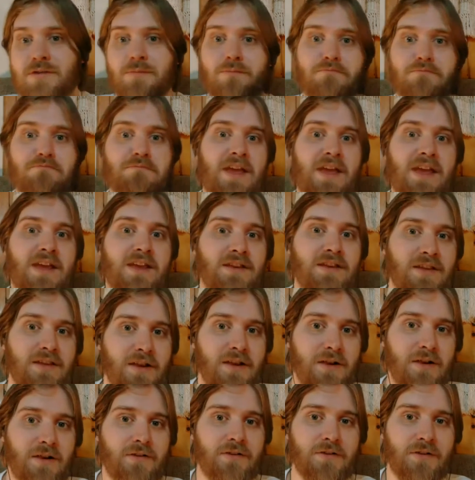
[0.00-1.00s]
main
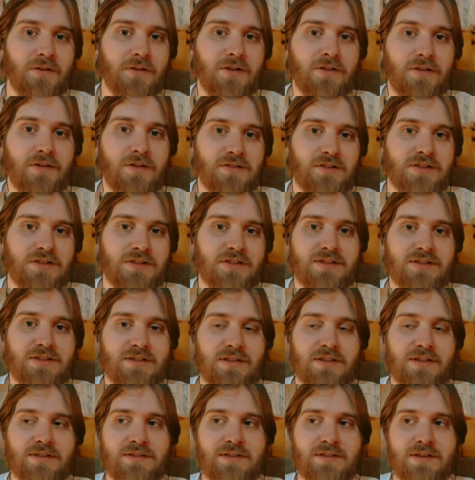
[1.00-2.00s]
character in the Justice
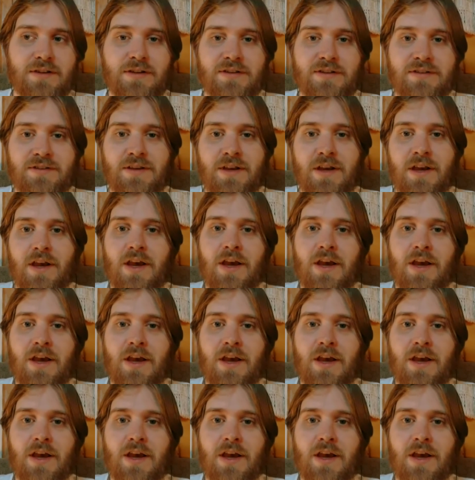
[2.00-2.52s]
League series,